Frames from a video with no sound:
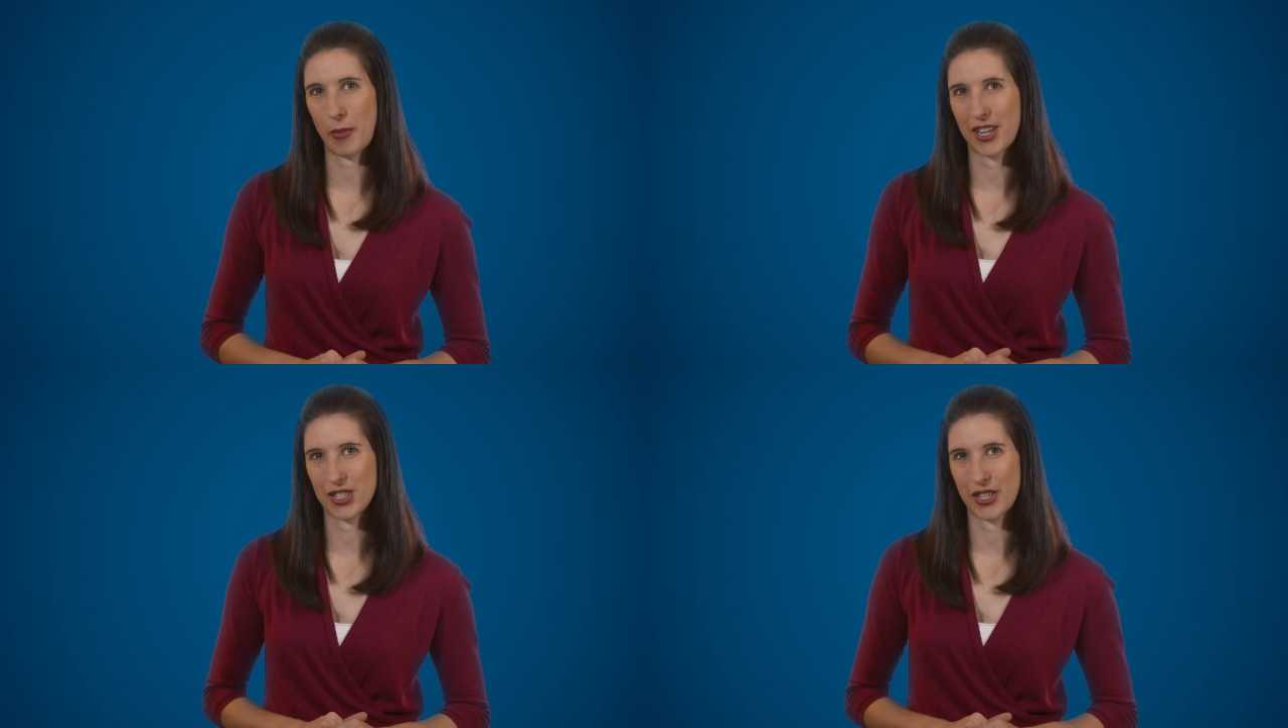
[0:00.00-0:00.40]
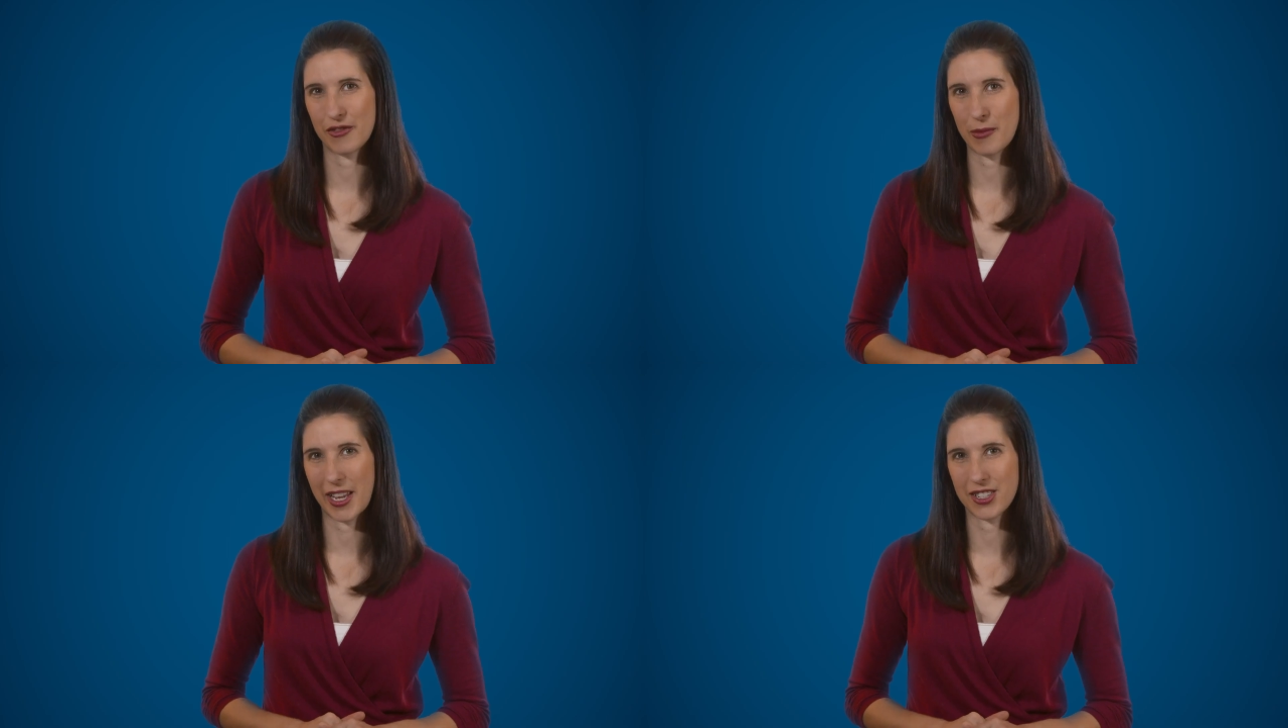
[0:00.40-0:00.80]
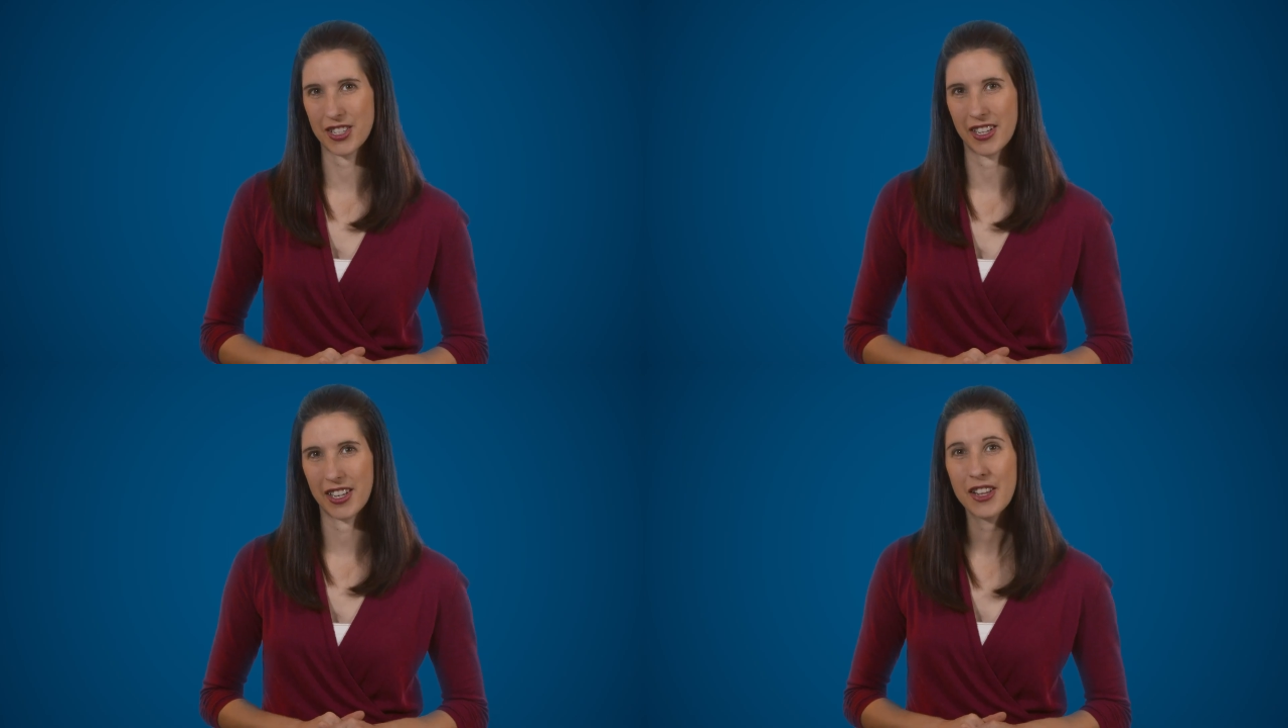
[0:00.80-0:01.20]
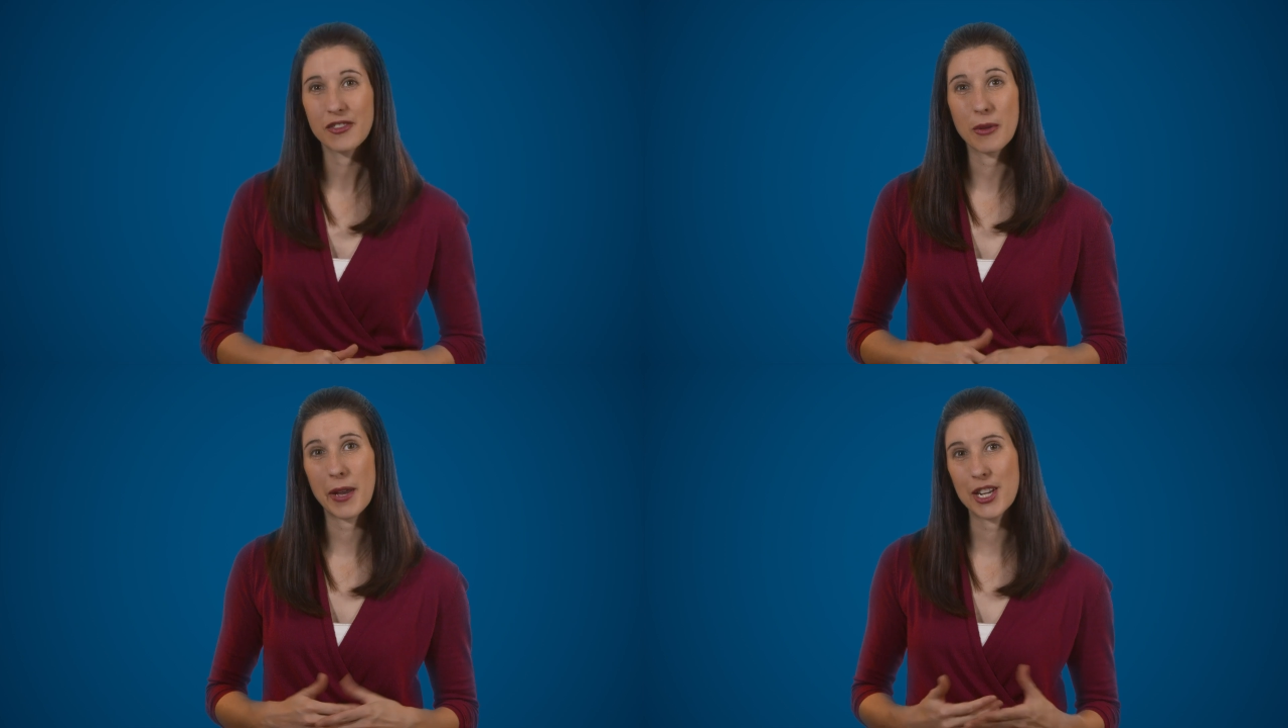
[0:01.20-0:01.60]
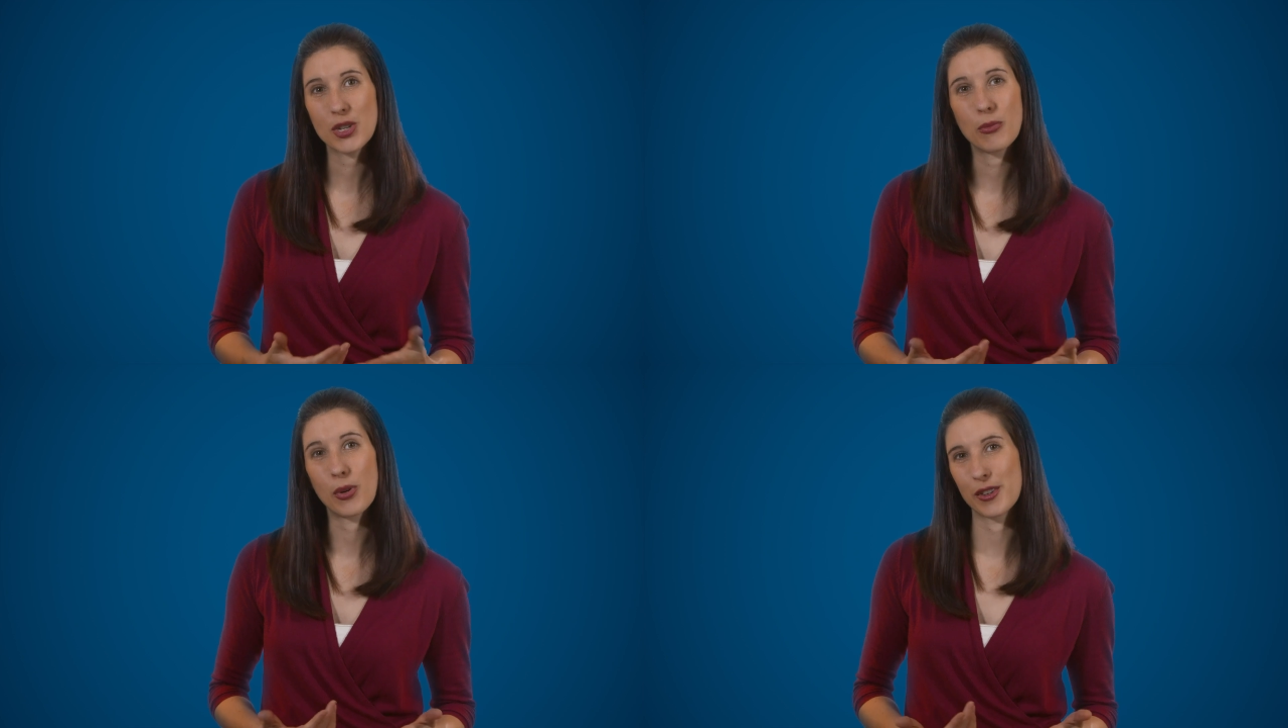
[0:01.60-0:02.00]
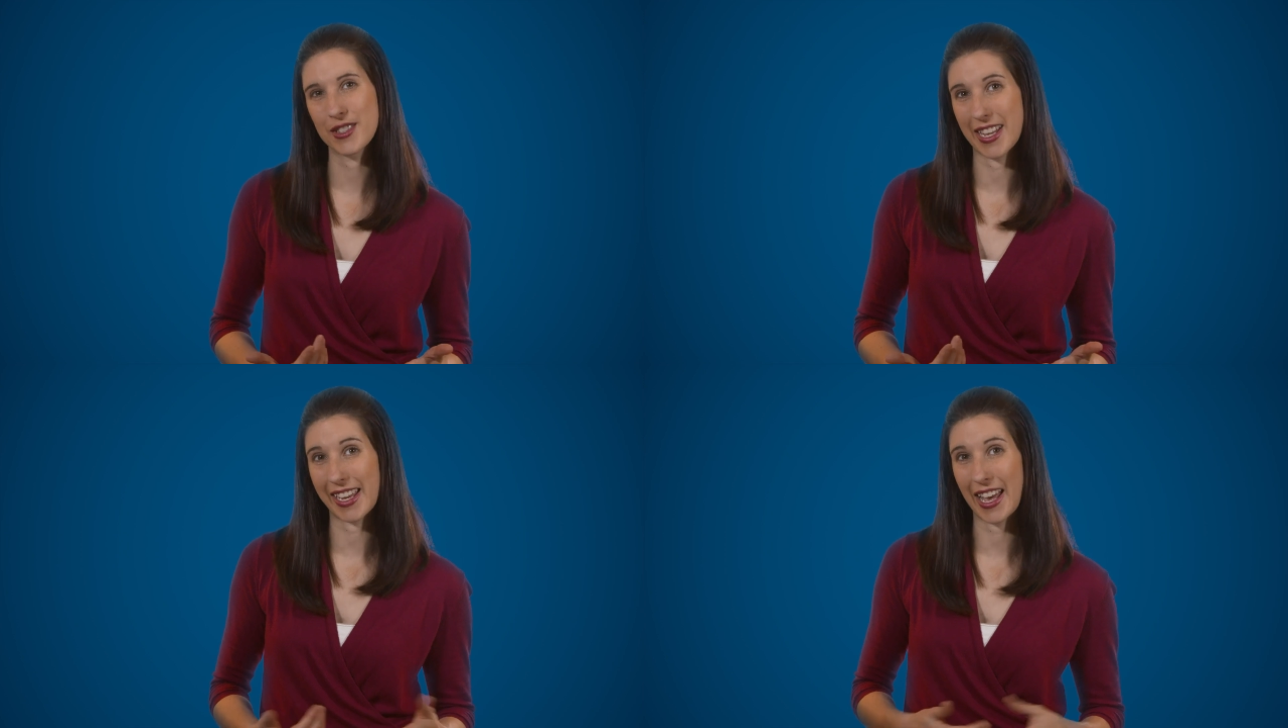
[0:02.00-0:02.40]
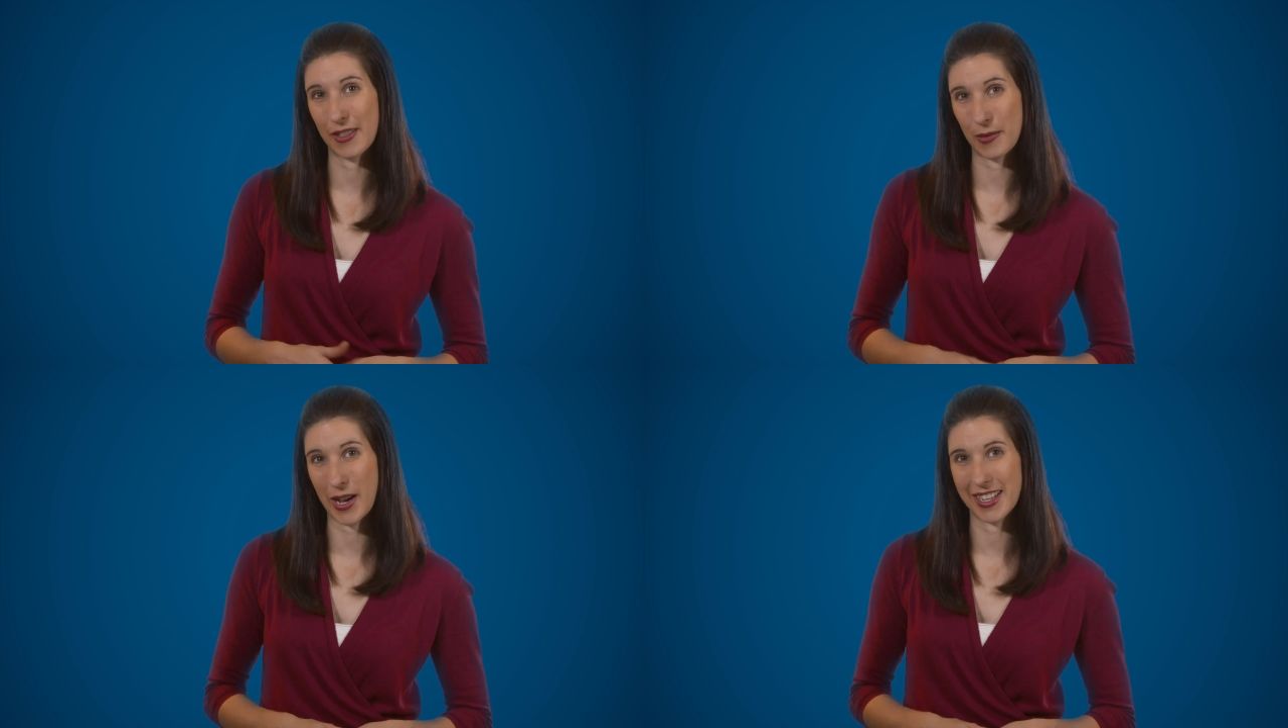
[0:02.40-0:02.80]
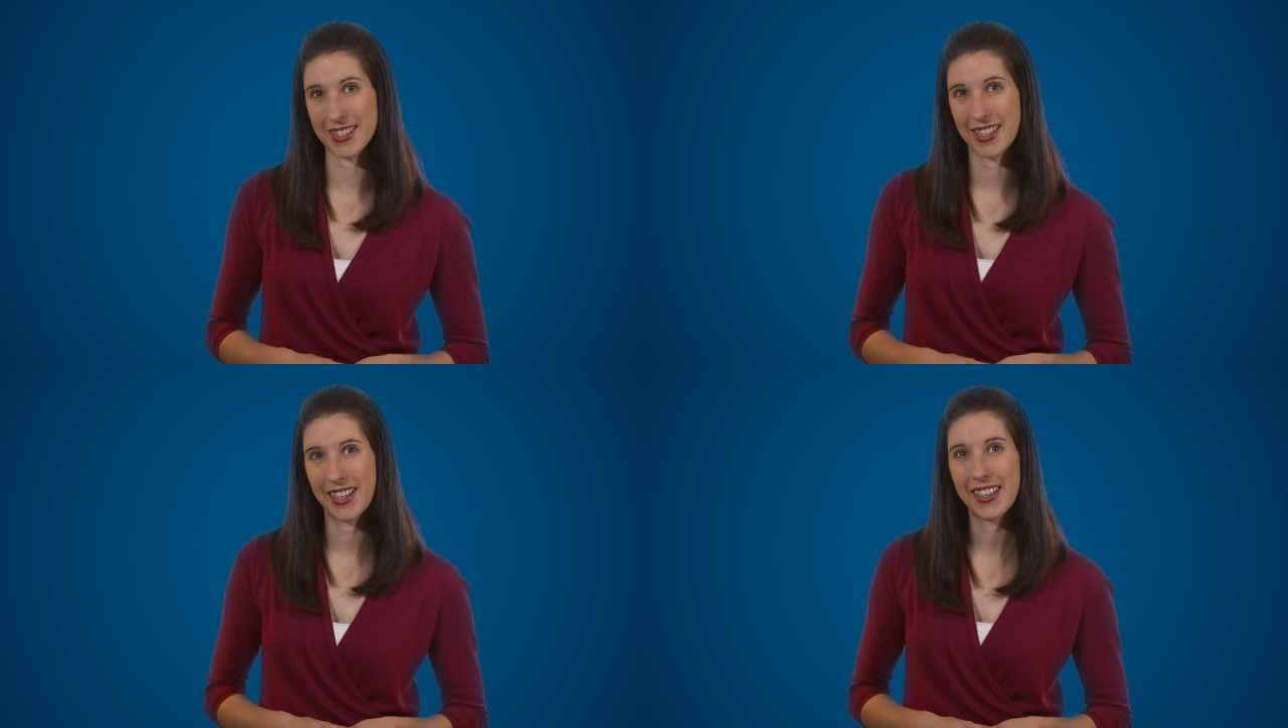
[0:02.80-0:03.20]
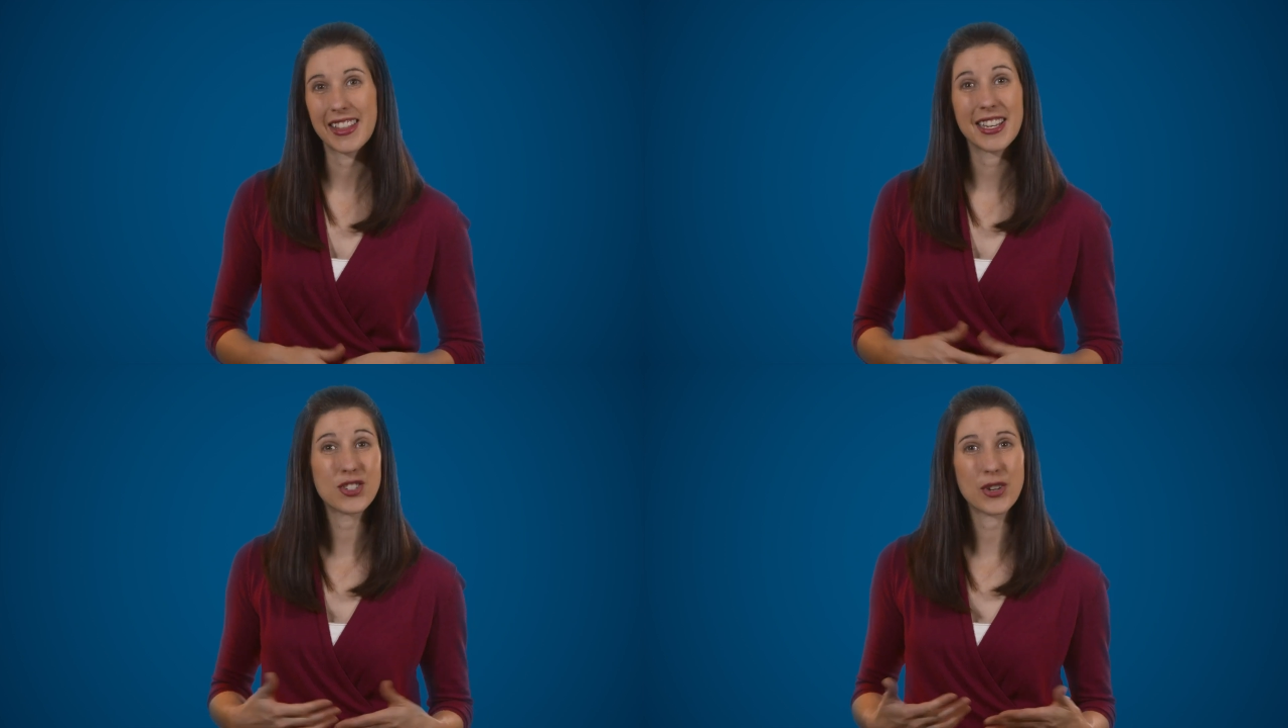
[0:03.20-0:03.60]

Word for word: of patient information from patient portals like HealthWise that is